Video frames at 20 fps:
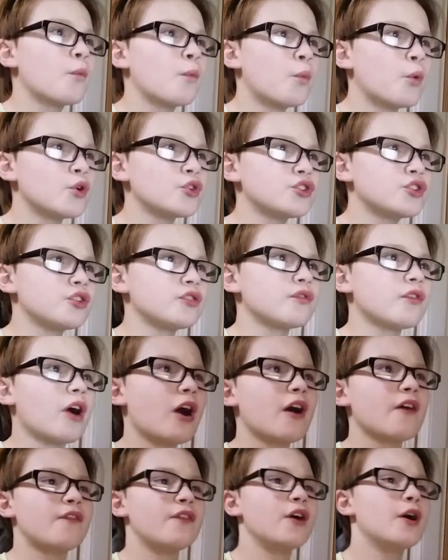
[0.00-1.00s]
Would You
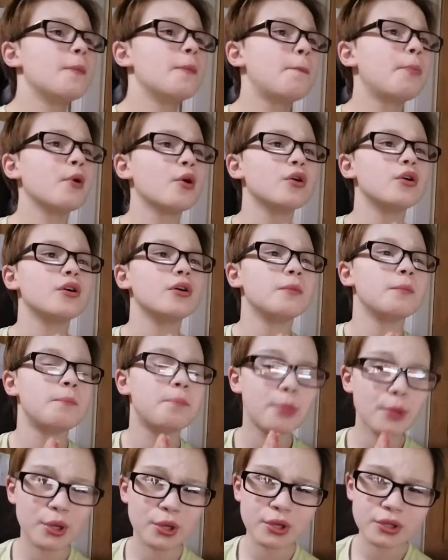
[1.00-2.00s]
Rather,
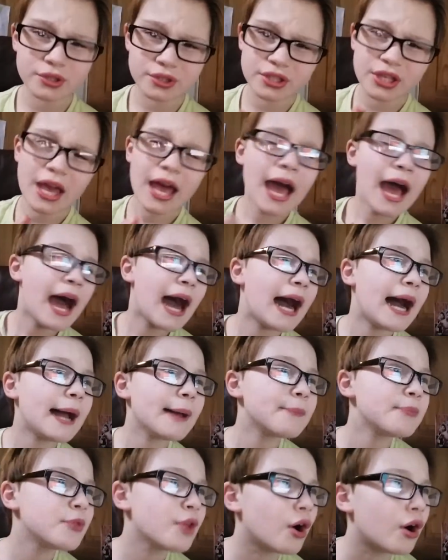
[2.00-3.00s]
but
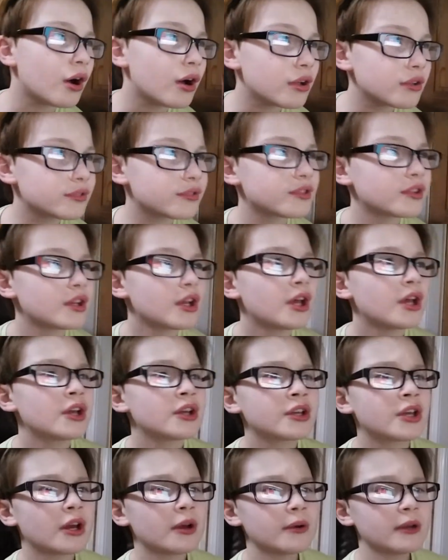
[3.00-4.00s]
I'm not
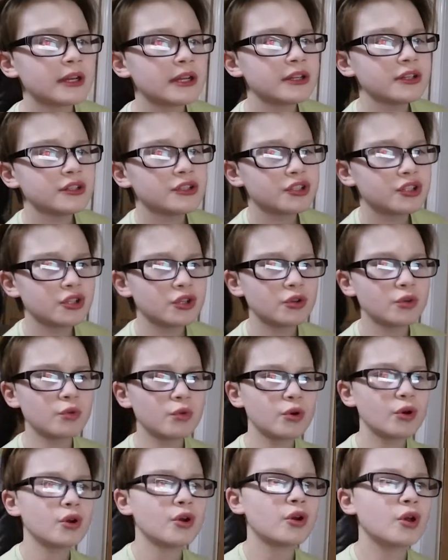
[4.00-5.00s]
going
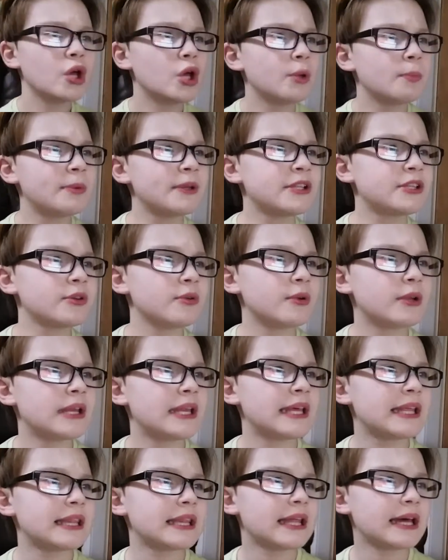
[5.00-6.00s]
to be
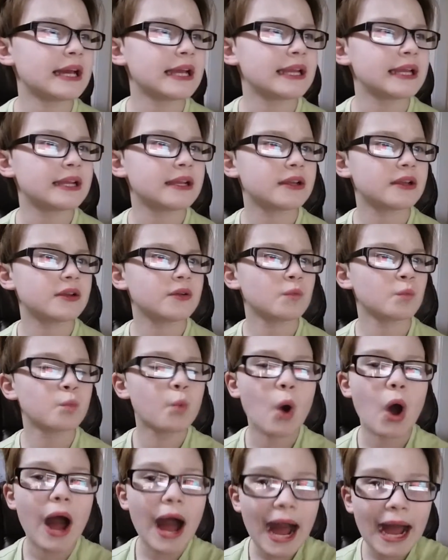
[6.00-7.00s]
doing it like
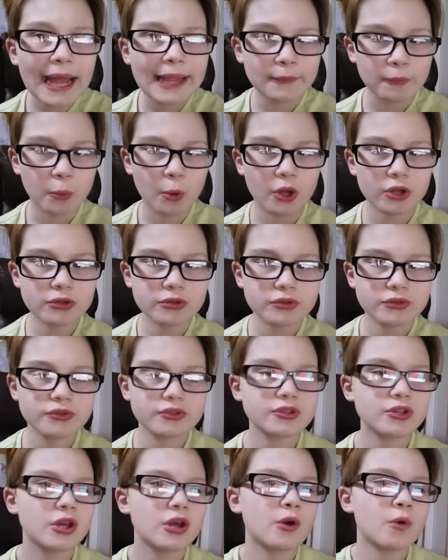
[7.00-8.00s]
what I
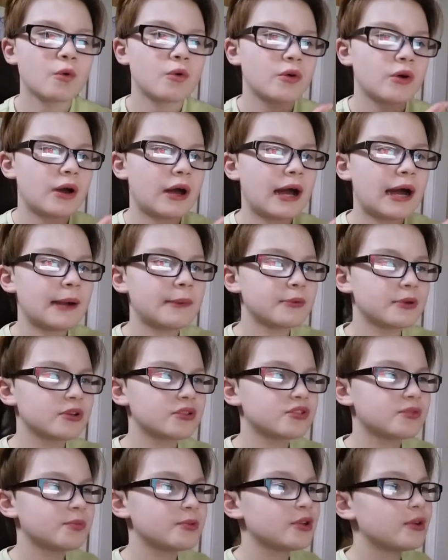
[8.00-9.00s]
want. I'm
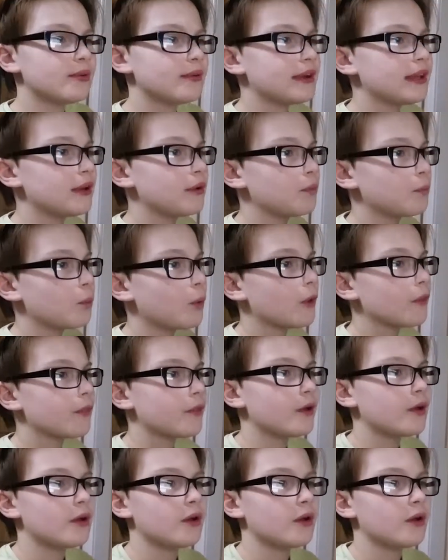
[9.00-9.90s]
going to be doing it right,